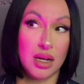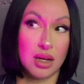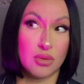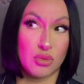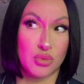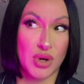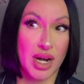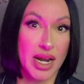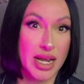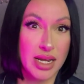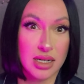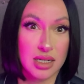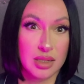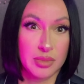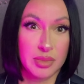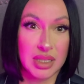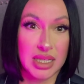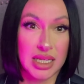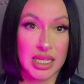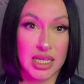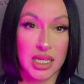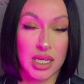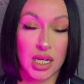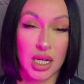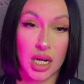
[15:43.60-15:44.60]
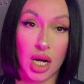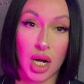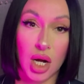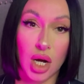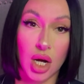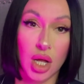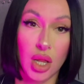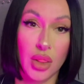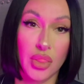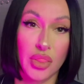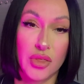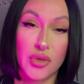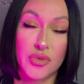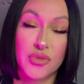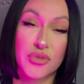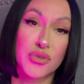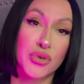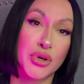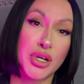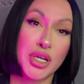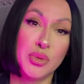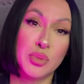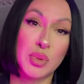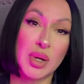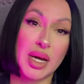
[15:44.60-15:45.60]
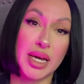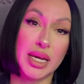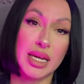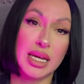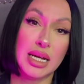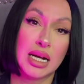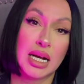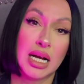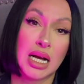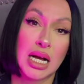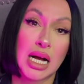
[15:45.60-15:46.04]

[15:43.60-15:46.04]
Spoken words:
randomly on the freeway.